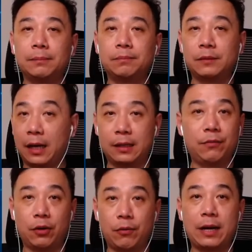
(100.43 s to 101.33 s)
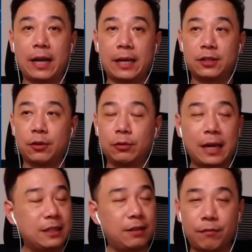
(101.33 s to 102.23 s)
If you're running ads, so
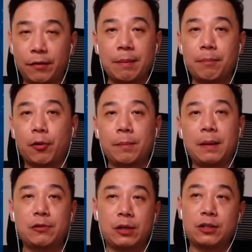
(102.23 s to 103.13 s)
that's a very important metric.